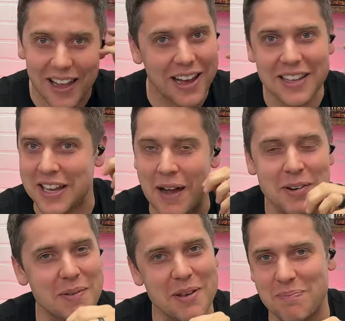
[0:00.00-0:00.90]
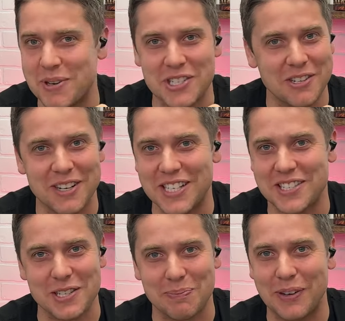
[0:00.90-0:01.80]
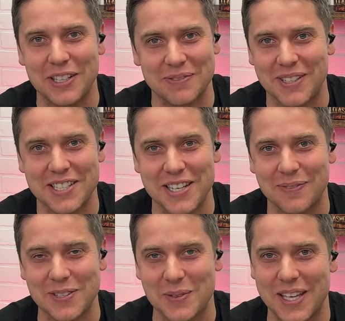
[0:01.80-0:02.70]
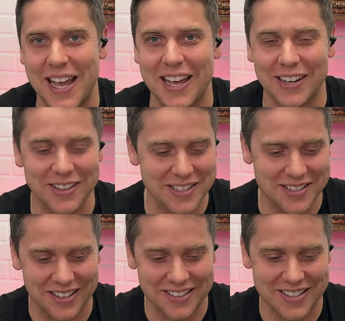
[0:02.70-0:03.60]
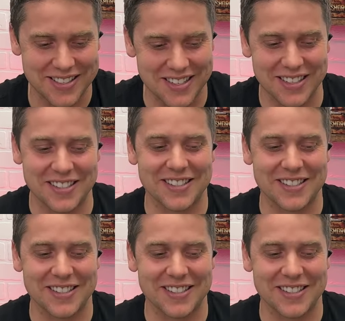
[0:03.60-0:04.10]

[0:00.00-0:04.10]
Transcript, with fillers: guys i'm gonna be pushing Ridge to spoil as much stuff as we can on this on this series